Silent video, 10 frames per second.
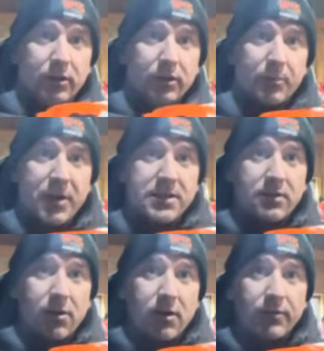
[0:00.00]
you're pissed
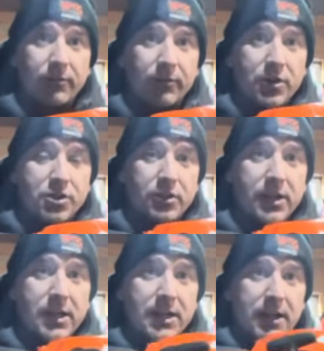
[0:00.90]
off, you're
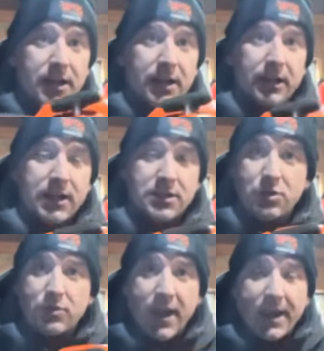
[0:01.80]
frustrated because
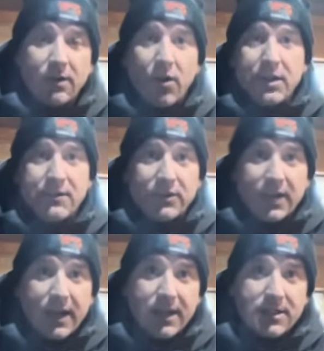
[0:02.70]
you cannot even
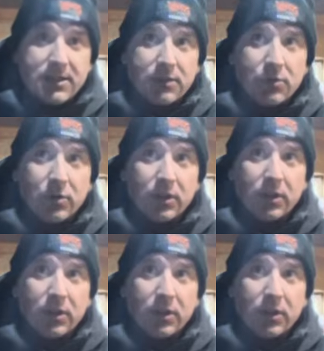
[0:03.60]
get it to